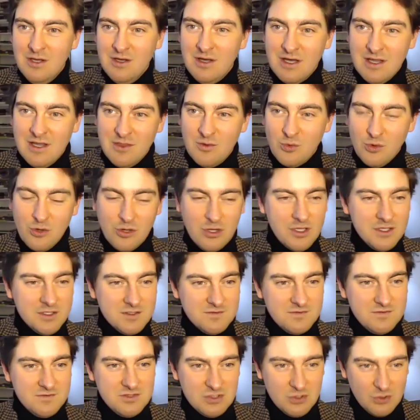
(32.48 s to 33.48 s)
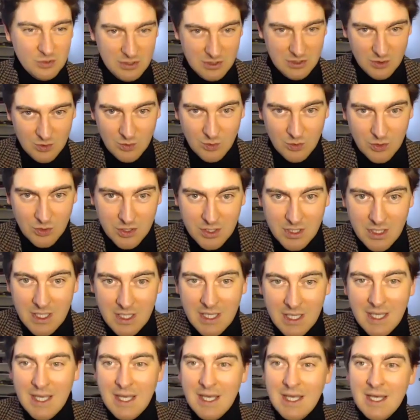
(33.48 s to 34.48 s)
in the world of total work.
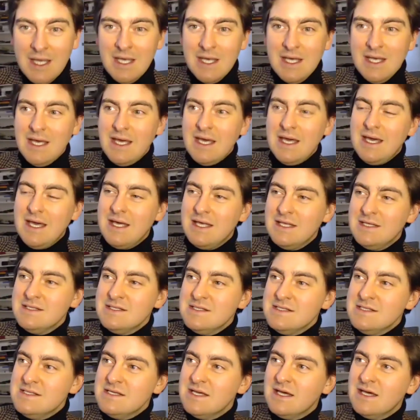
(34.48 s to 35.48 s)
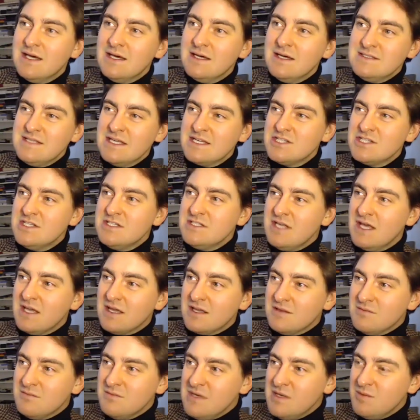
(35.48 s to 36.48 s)
And uh, it's actually
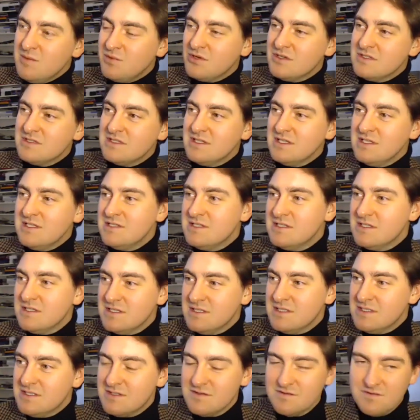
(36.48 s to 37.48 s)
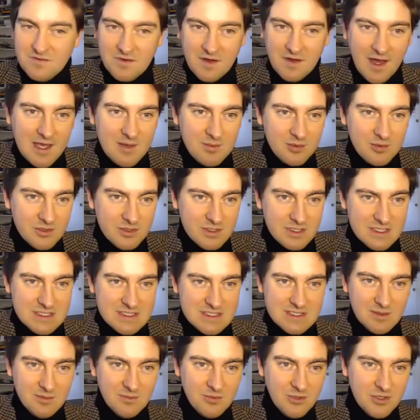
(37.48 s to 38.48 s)
taken me personally to, to Freiburg. At
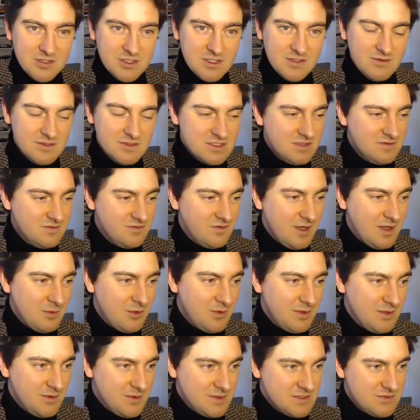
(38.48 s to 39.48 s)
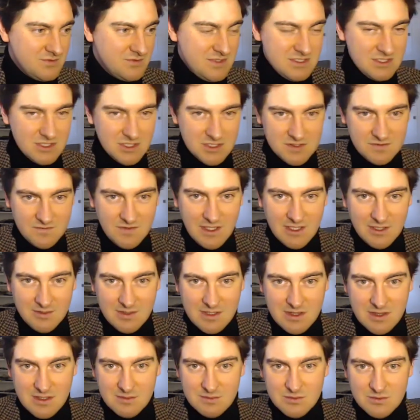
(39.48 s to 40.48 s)
some point, University of Freiburg, I was a research fellow
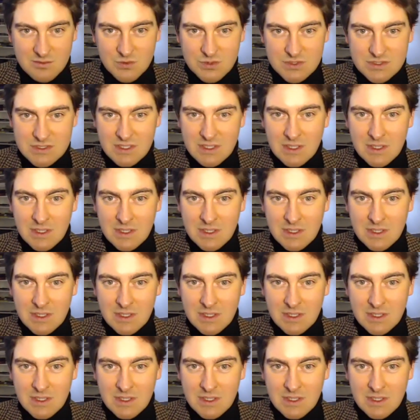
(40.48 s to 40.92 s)
in the Muse